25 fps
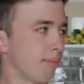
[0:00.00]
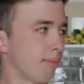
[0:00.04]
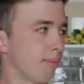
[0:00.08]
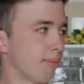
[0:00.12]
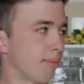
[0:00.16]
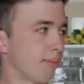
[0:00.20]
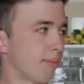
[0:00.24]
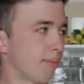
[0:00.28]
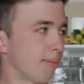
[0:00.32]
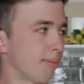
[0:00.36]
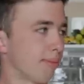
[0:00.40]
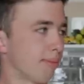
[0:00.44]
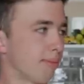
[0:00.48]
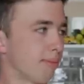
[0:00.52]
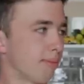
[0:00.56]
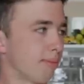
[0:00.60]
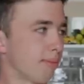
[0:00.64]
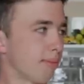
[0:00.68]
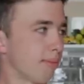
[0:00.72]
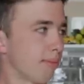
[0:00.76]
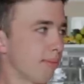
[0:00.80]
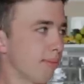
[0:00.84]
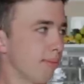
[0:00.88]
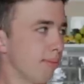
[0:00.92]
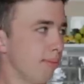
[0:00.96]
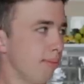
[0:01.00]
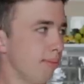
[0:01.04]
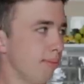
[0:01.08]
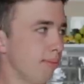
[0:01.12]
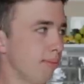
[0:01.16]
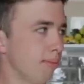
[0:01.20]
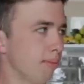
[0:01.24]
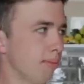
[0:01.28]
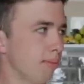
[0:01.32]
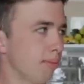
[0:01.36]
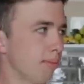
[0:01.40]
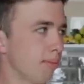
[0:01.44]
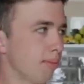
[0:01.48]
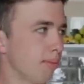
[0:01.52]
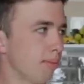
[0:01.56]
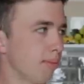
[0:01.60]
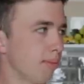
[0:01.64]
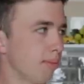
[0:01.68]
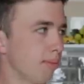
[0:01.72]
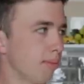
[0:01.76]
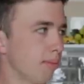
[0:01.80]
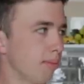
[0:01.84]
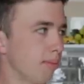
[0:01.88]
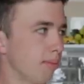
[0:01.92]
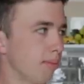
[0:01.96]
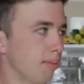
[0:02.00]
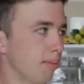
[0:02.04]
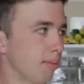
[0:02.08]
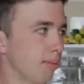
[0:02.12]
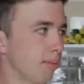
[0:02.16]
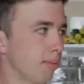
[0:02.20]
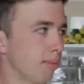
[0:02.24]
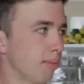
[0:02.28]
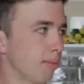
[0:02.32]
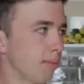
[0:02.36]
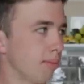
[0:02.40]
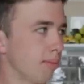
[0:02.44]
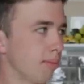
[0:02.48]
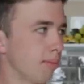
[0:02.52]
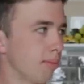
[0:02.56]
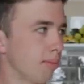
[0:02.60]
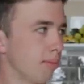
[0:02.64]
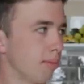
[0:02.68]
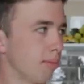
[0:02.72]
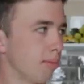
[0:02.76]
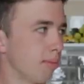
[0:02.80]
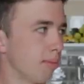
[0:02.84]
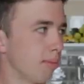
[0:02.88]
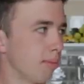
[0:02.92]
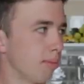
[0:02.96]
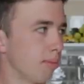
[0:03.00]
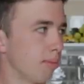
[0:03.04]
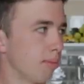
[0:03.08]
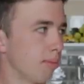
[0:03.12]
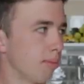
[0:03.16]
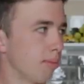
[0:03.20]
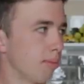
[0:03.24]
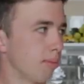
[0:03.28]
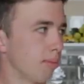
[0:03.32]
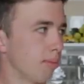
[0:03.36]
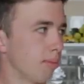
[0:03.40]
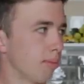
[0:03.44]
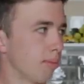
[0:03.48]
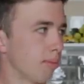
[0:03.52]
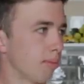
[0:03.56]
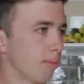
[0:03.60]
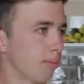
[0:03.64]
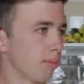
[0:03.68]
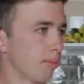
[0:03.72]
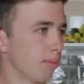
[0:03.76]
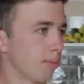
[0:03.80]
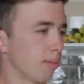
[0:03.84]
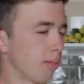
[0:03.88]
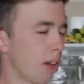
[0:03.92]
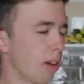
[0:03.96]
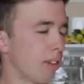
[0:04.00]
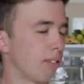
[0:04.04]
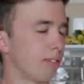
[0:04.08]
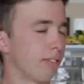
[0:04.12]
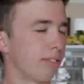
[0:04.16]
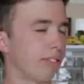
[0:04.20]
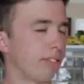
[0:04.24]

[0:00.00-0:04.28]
(not speaking)